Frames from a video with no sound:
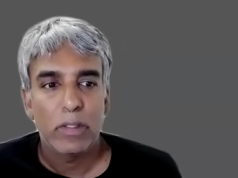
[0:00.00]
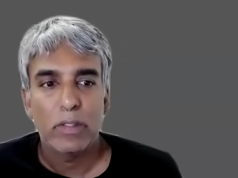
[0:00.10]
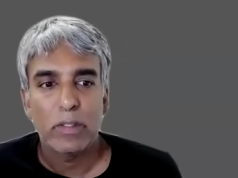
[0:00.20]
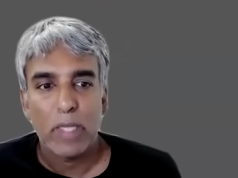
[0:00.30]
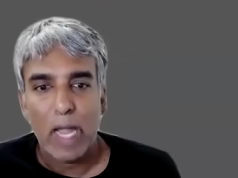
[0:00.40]

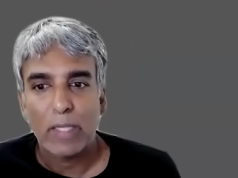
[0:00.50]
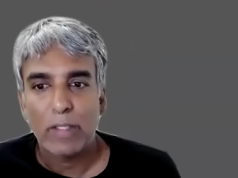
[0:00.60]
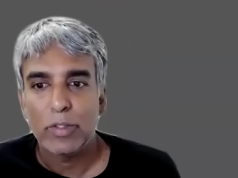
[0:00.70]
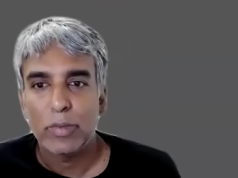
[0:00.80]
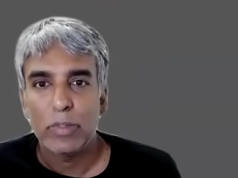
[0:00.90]
this is
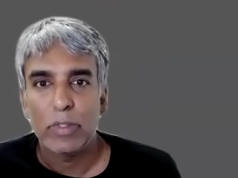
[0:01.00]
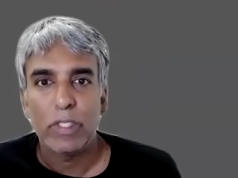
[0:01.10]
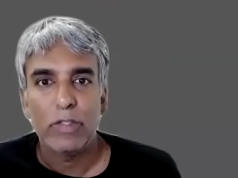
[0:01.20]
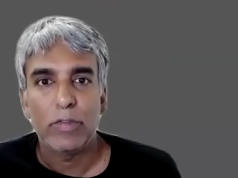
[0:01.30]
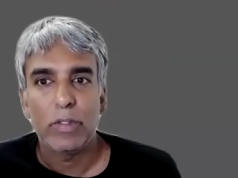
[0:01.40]
actual
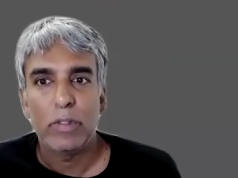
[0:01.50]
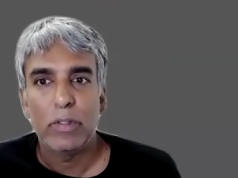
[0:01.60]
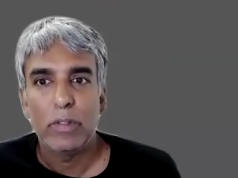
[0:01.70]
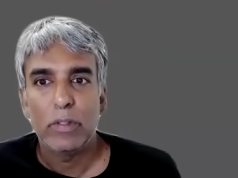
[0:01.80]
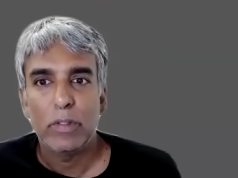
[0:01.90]

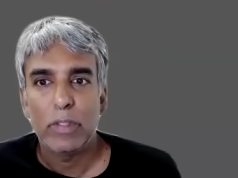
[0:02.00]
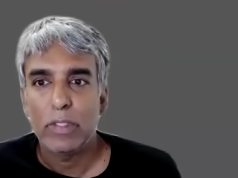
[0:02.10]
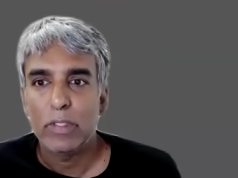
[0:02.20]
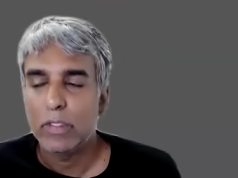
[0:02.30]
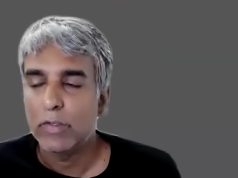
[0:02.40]
evil
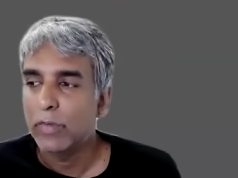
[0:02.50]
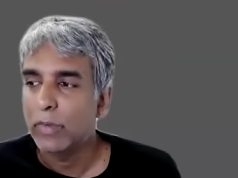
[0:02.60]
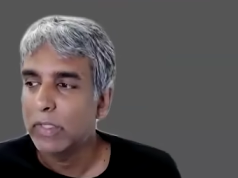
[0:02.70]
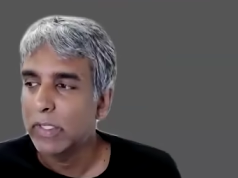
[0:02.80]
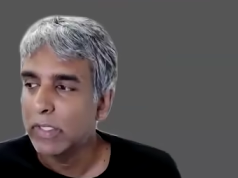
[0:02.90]
that is
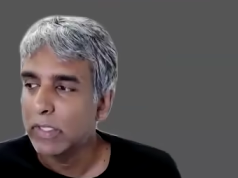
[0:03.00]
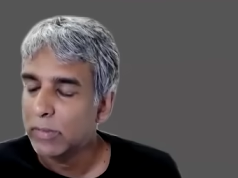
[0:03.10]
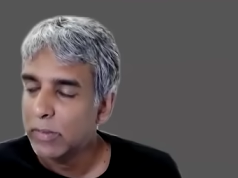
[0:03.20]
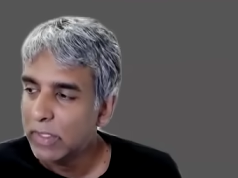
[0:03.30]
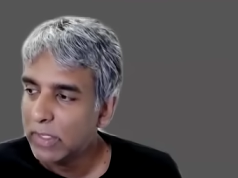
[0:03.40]
unfolding. And
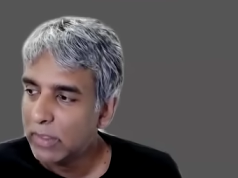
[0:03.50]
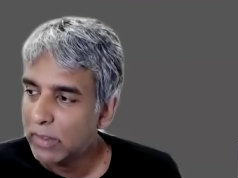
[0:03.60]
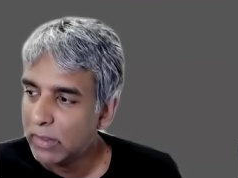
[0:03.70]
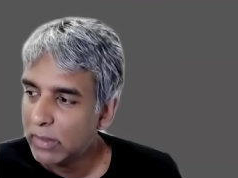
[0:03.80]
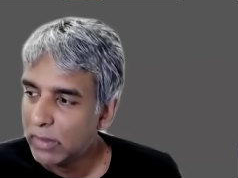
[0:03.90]
it's
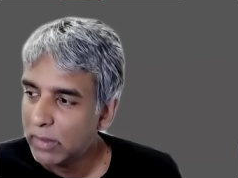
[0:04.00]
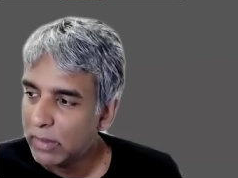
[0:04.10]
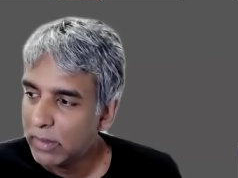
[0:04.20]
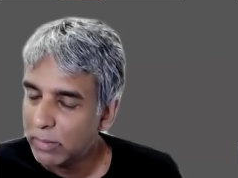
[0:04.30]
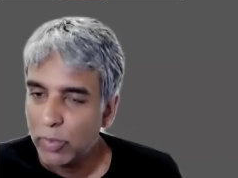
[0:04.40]
really
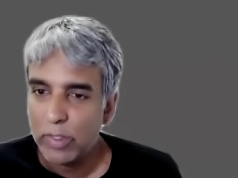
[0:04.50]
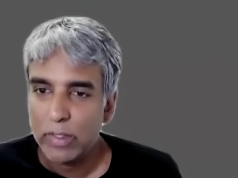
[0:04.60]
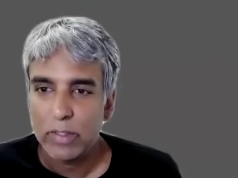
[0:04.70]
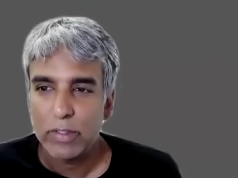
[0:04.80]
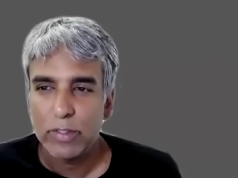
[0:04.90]

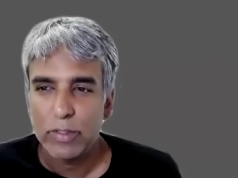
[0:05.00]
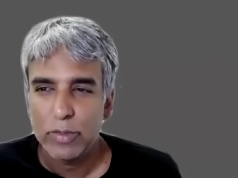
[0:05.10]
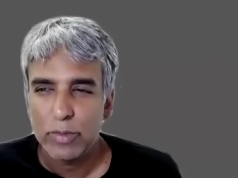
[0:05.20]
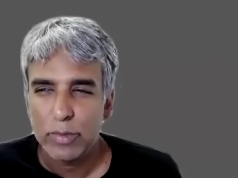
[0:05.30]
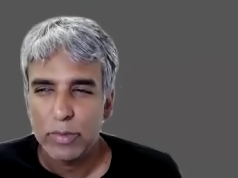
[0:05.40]
important
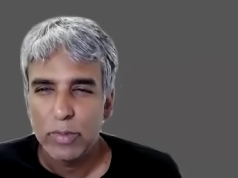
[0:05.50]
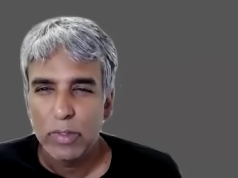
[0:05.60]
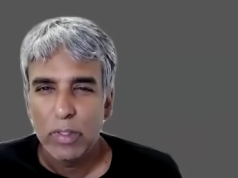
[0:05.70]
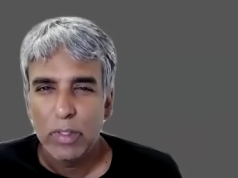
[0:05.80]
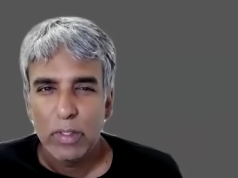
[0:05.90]
to
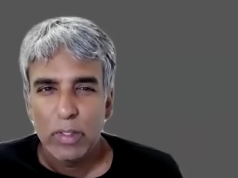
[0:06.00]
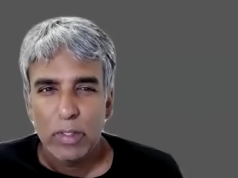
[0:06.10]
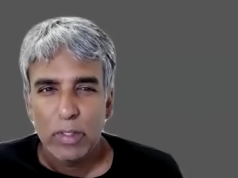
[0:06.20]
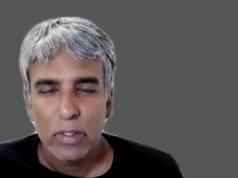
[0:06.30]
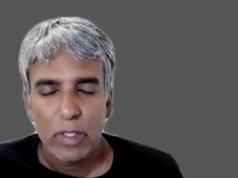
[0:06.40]

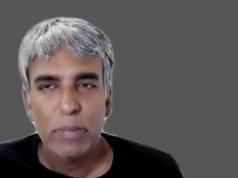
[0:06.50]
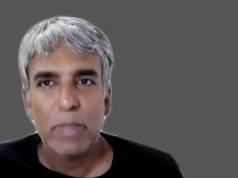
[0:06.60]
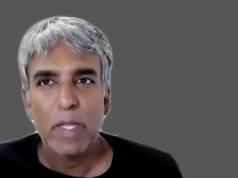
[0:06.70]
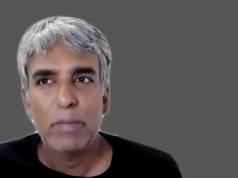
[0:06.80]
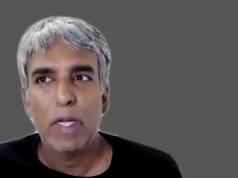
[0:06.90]

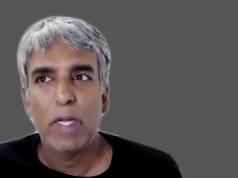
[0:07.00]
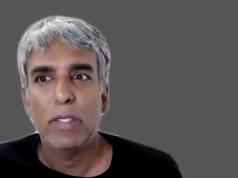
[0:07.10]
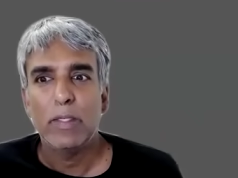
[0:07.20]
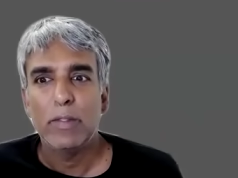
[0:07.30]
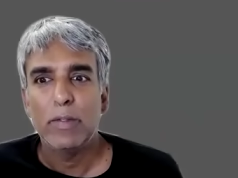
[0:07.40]
keep that in
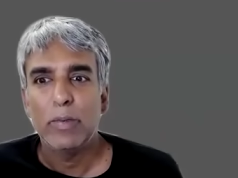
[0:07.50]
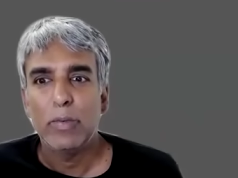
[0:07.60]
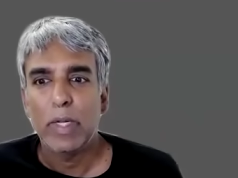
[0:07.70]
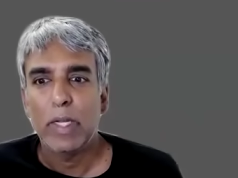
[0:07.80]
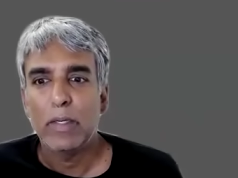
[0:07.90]
mind
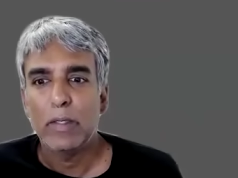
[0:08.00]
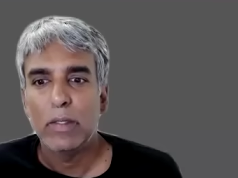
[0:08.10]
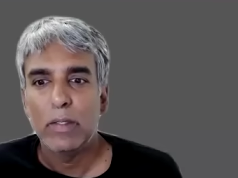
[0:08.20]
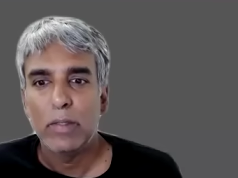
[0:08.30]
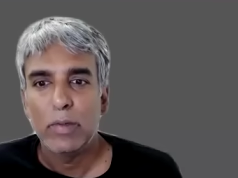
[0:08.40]

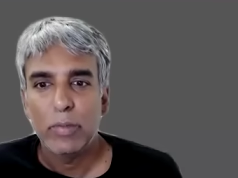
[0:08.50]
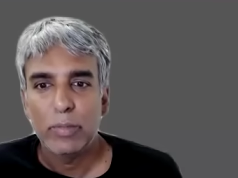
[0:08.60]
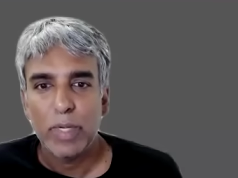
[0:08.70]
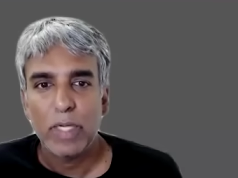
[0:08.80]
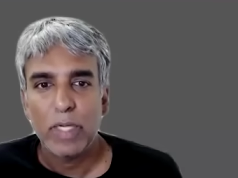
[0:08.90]
when
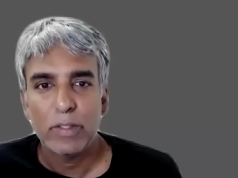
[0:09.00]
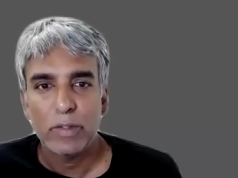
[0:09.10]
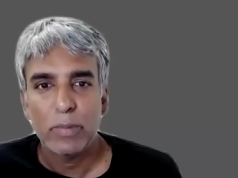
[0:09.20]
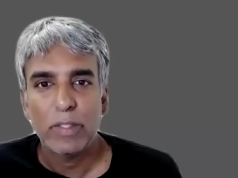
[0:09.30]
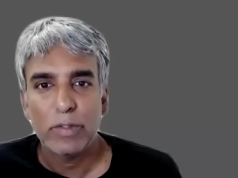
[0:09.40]

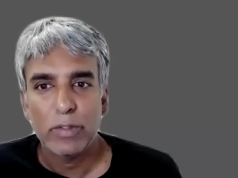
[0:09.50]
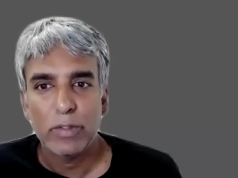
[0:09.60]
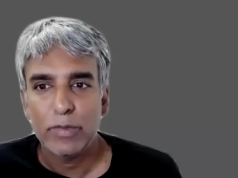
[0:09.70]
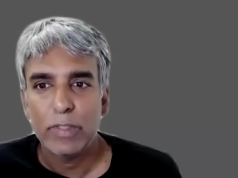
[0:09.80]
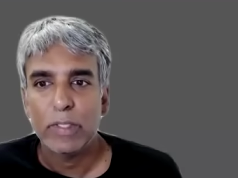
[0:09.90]
precious
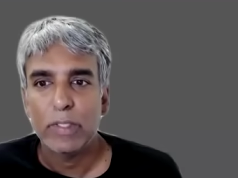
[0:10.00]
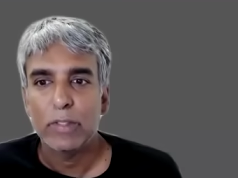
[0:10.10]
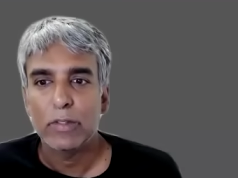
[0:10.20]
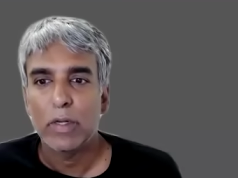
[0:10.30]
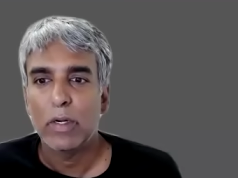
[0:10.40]
Western
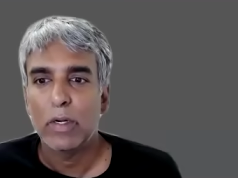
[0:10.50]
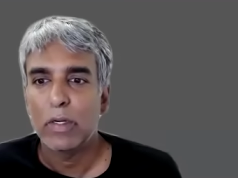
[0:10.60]
feelings